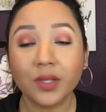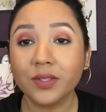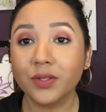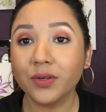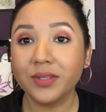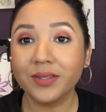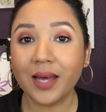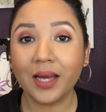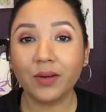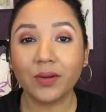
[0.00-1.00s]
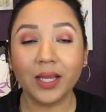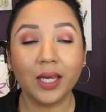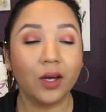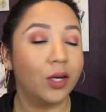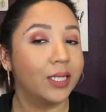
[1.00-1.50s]
So it's not really
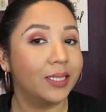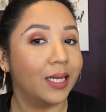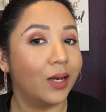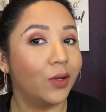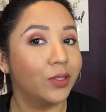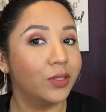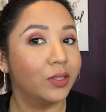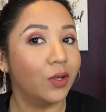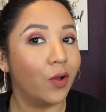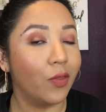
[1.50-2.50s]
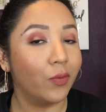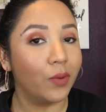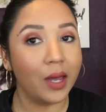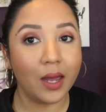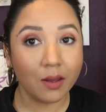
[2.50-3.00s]
gonna set all the
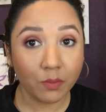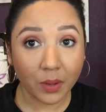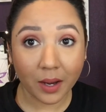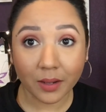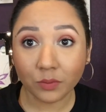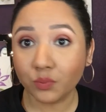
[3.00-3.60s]
way, but